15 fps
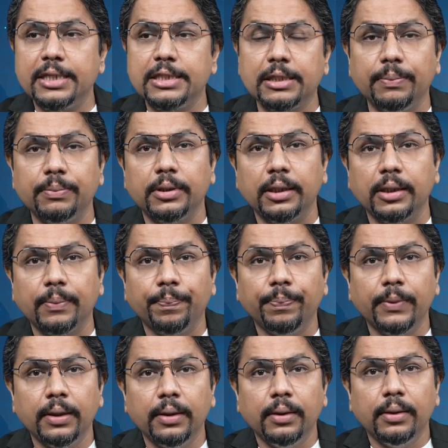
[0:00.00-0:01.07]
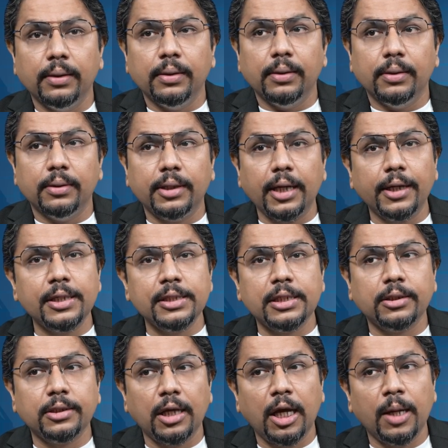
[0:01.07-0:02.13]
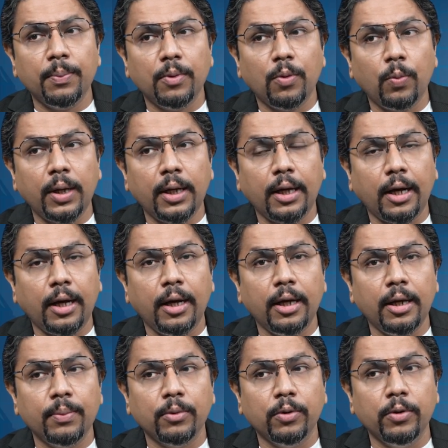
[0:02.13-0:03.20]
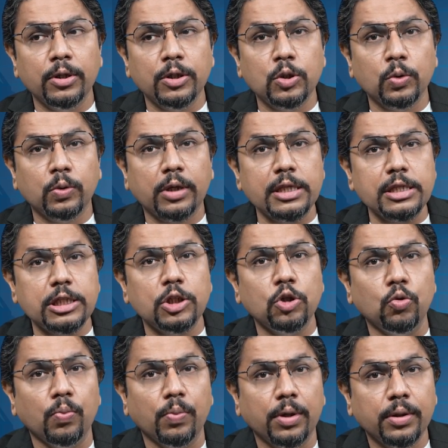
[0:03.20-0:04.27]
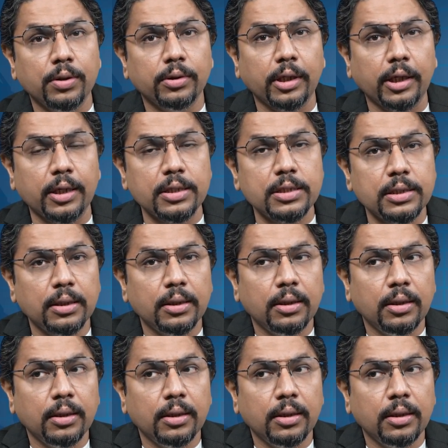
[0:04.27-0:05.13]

something. That is the time when I am going to consume things